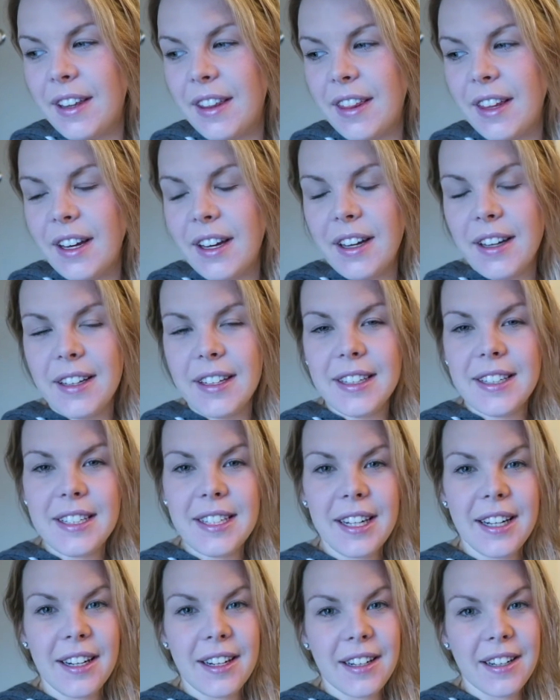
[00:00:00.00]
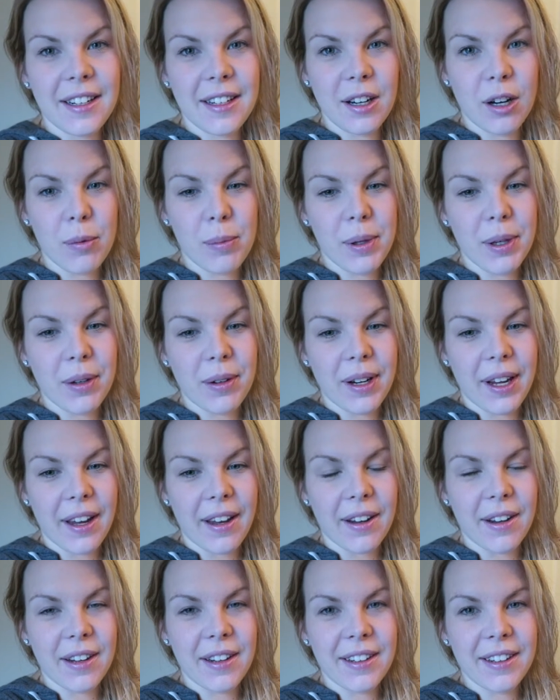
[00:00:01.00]
that I'll be
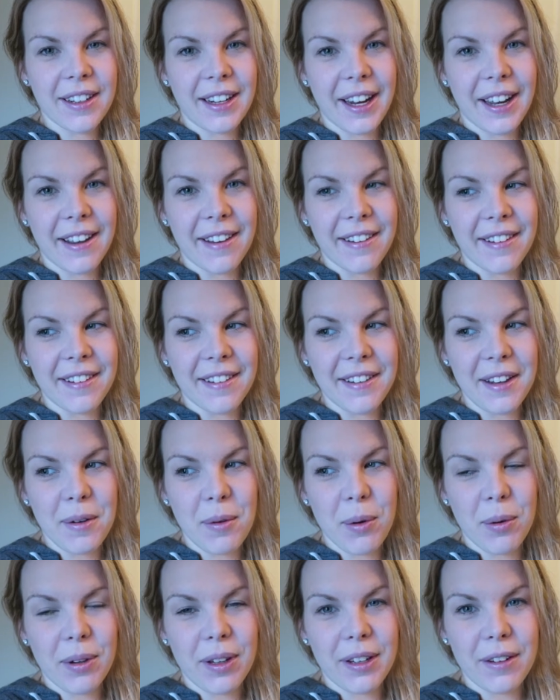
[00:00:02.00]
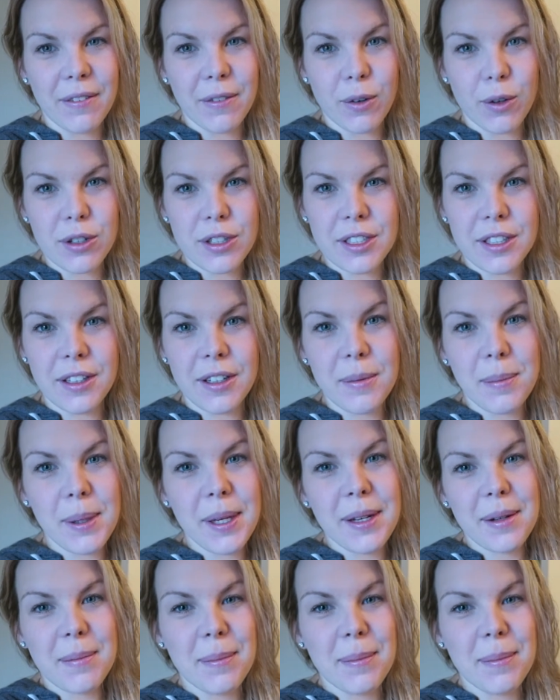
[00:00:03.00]
okay and they won't like force it on me.